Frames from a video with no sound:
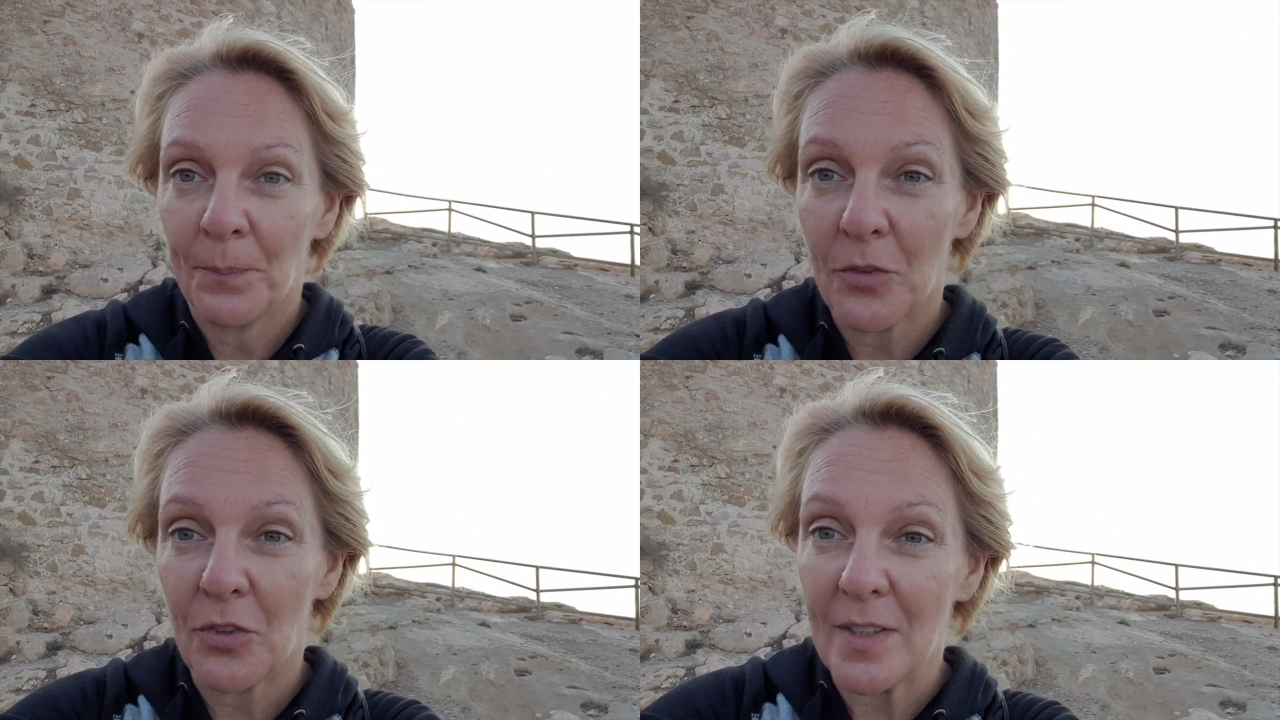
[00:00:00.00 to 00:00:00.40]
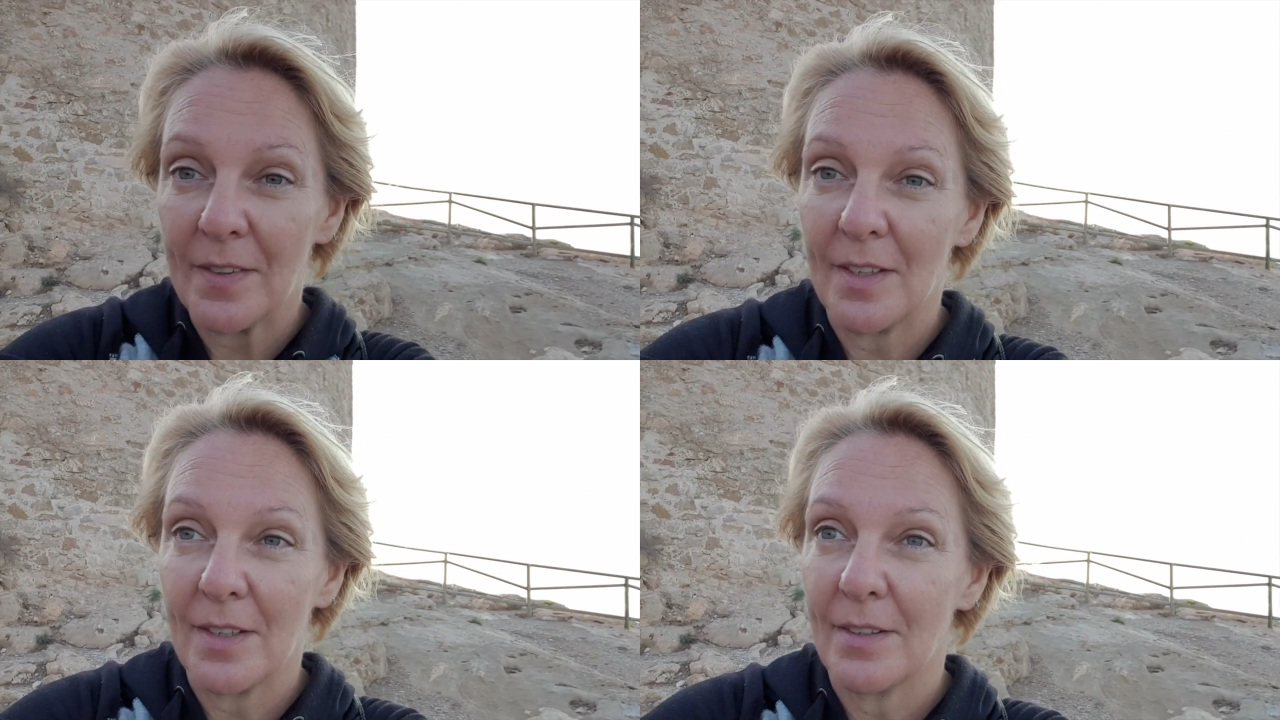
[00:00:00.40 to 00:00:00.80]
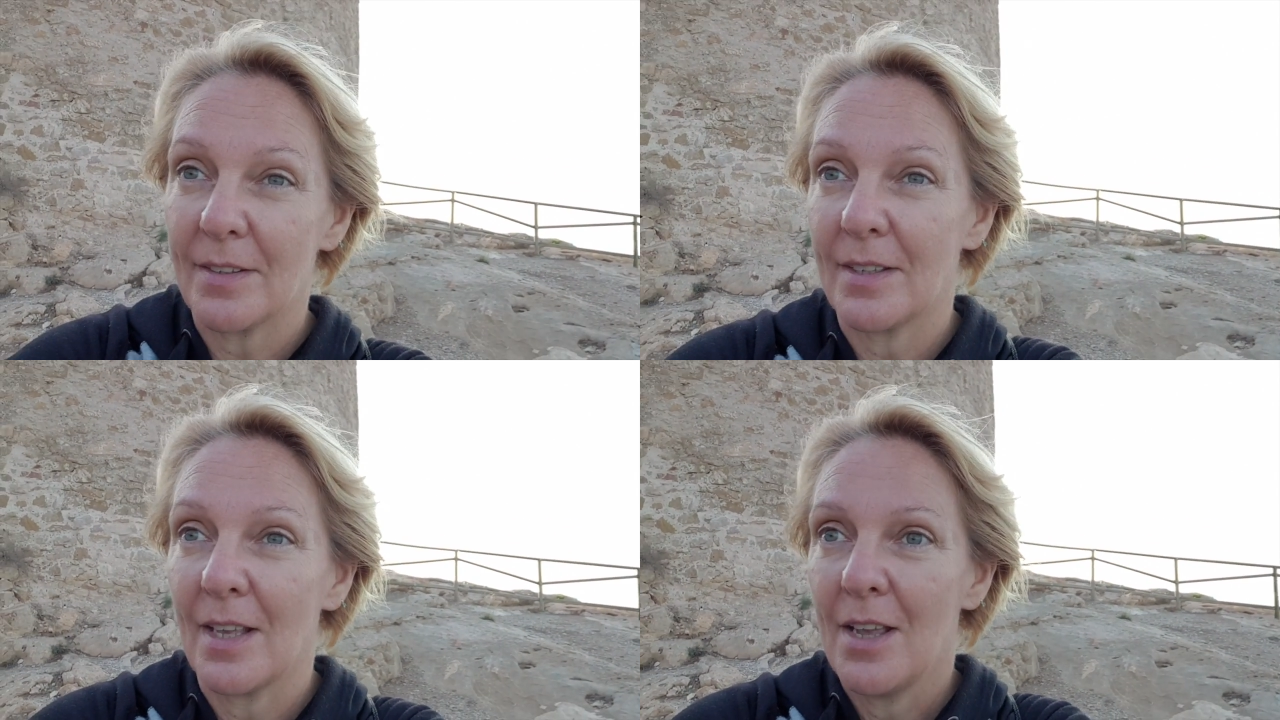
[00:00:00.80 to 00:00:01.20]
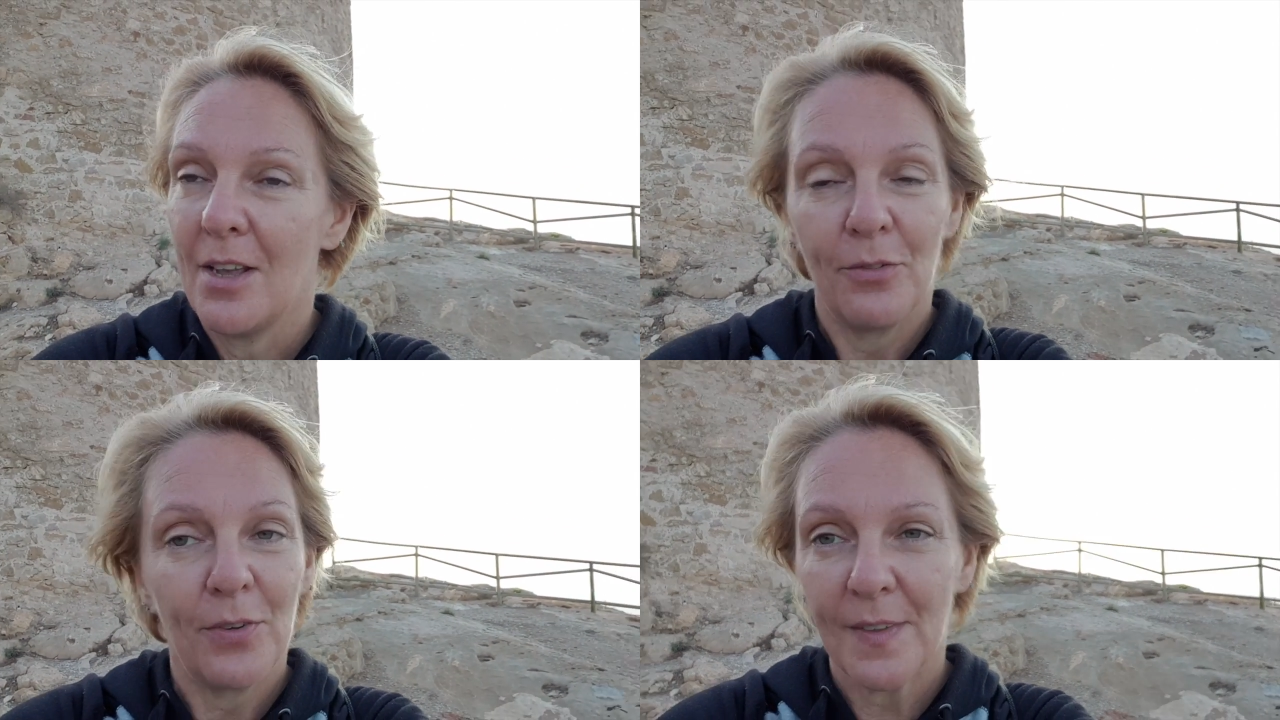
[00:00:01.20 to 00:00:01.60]
since his
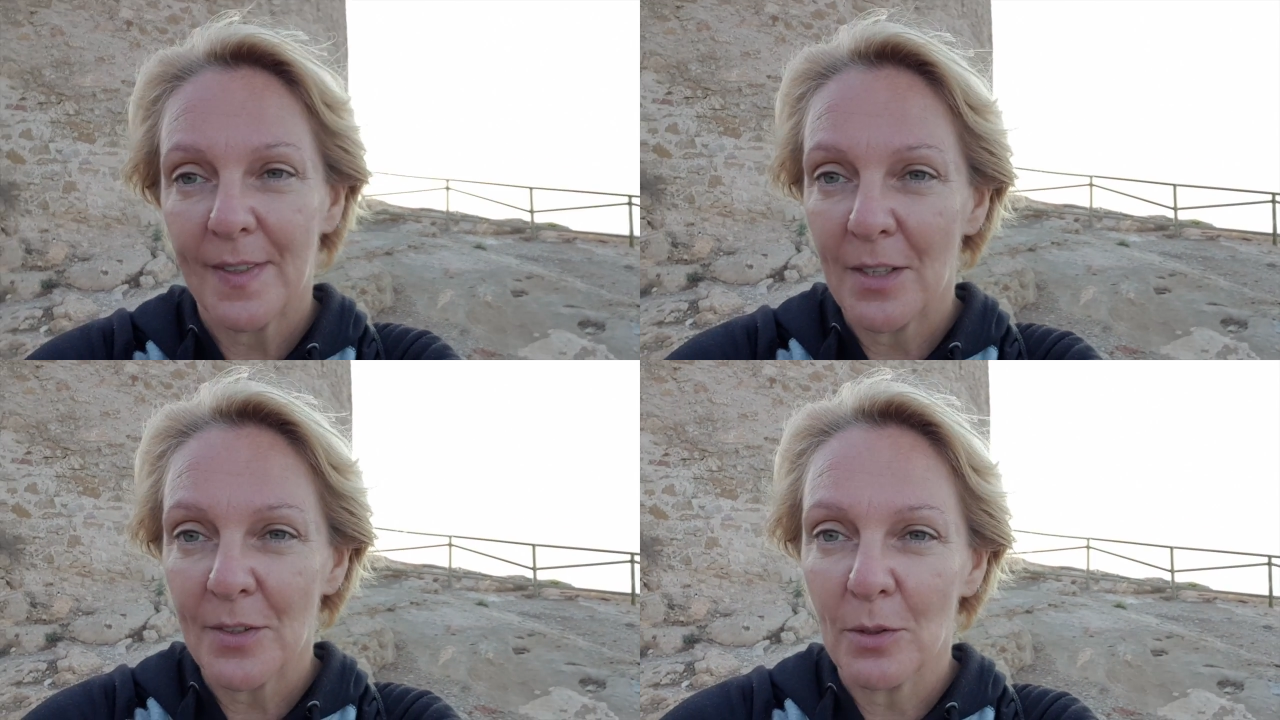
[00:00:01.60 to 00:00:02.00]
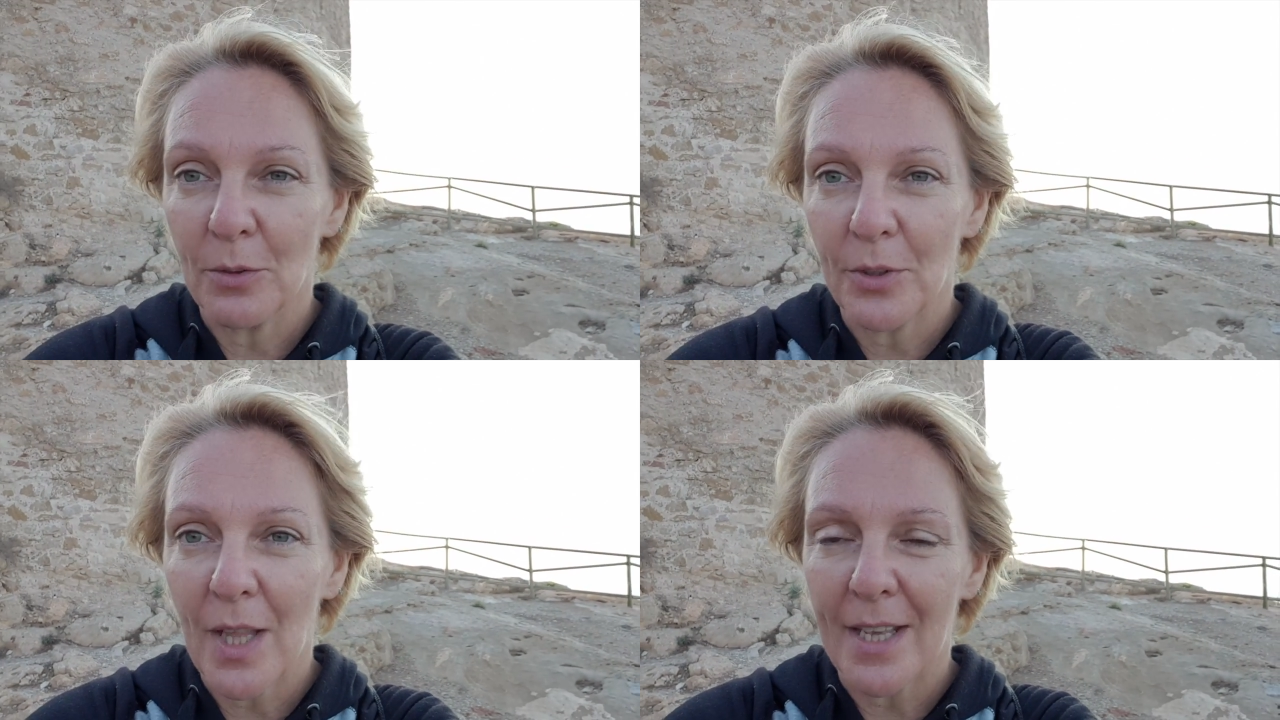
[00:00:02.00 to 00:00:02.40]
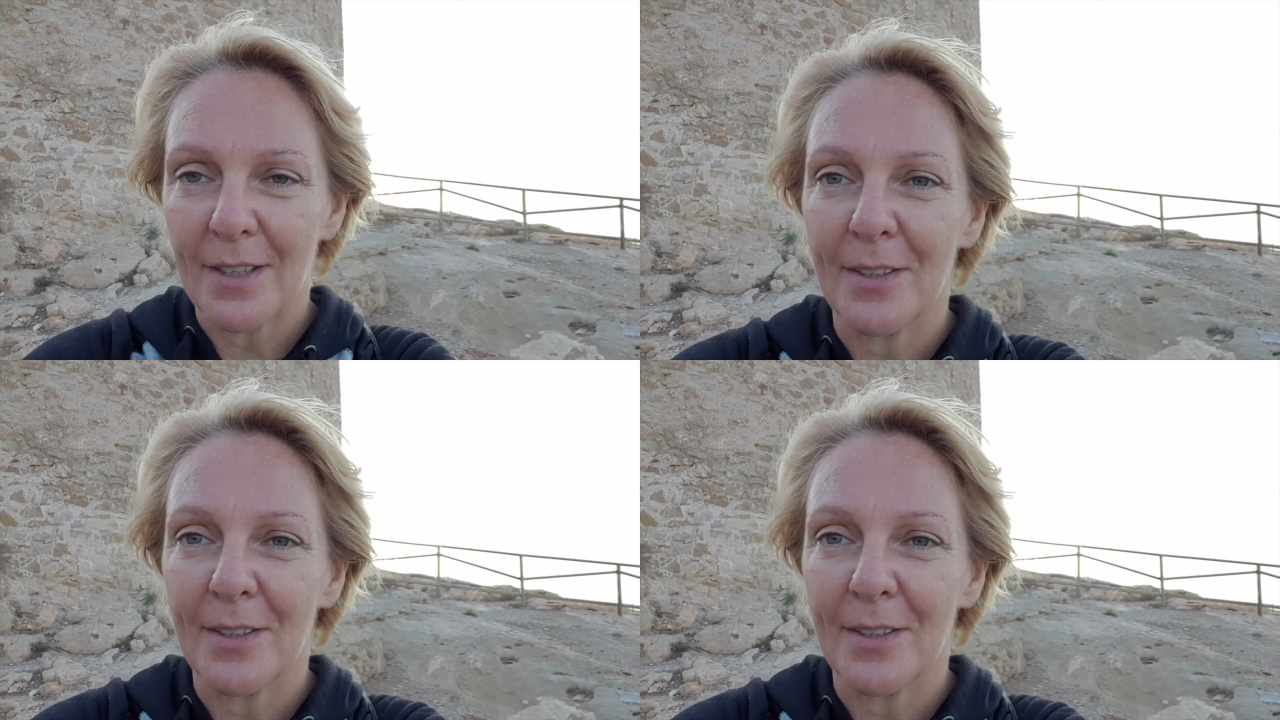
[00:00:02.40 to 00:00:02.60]
first day in school today.